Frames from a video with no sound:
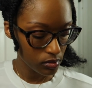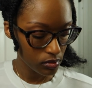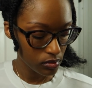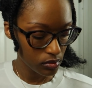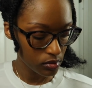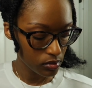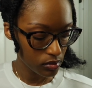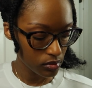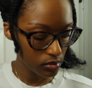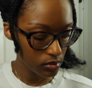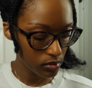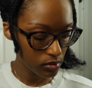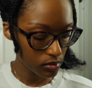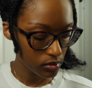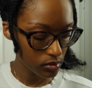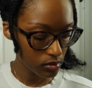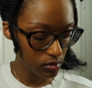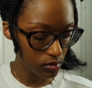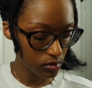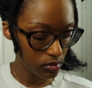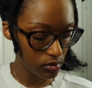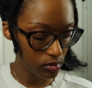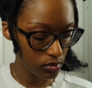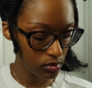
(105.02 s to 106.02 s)

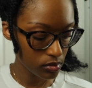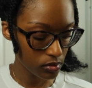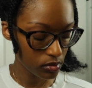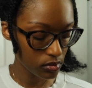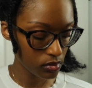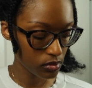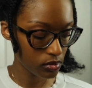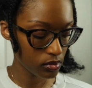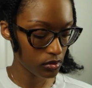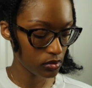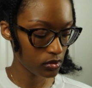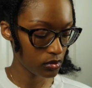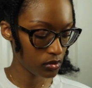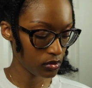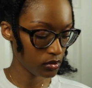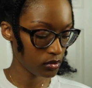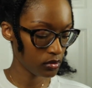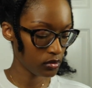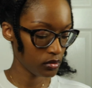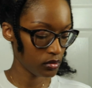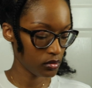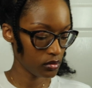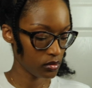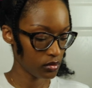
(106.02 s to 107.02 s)

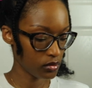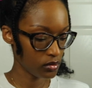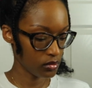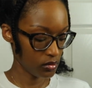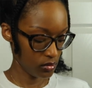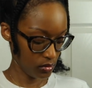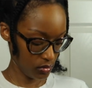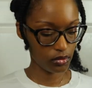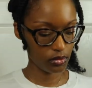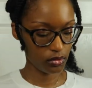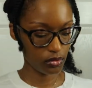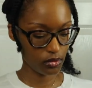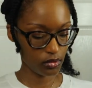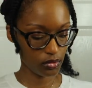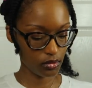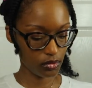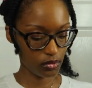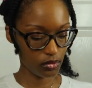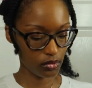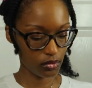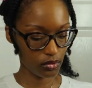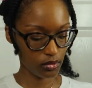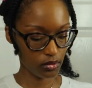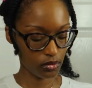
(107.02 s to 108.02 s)

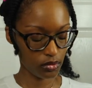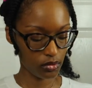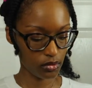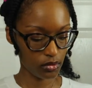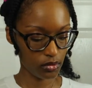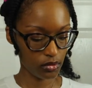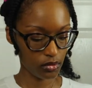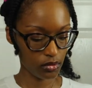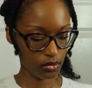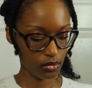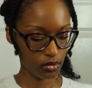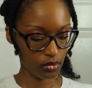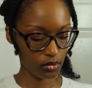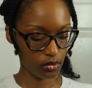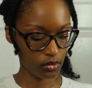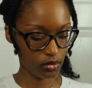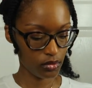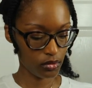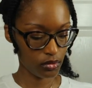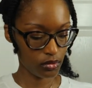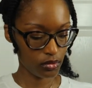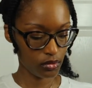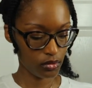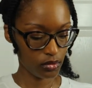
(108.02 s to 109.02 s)

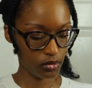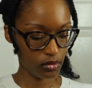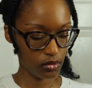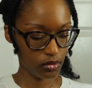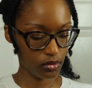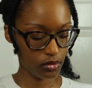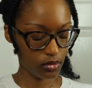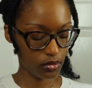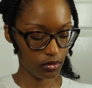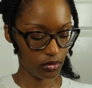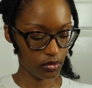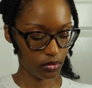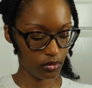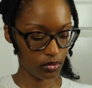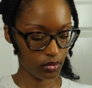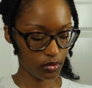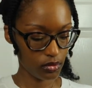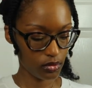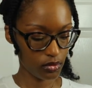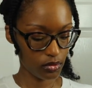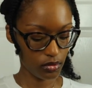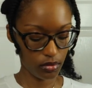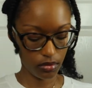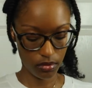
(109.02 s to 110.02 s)

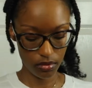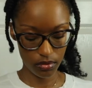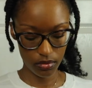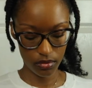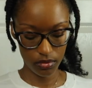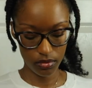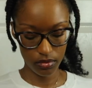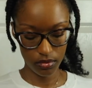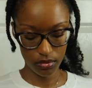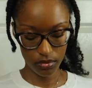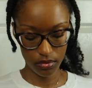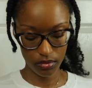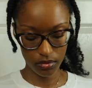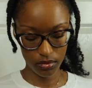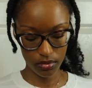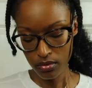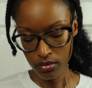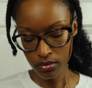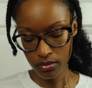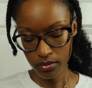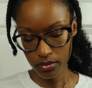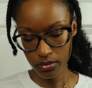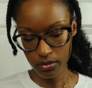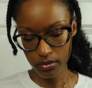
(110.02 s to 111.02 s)

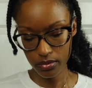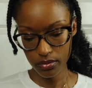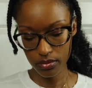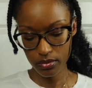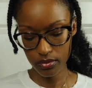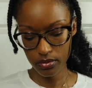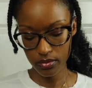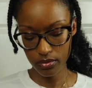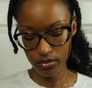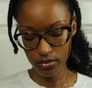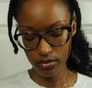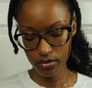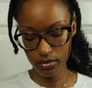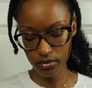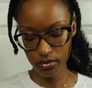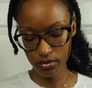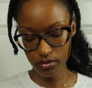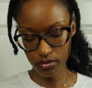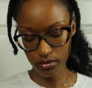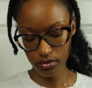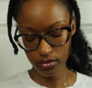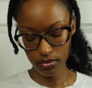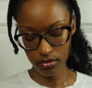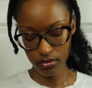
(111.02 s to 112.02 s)

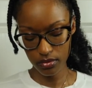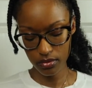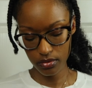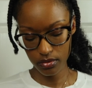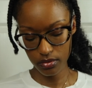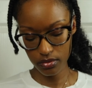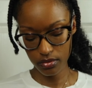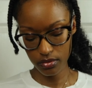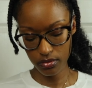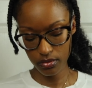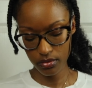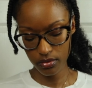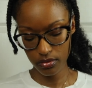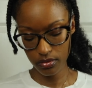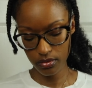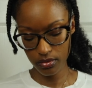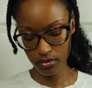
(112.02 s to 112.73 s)
(silence)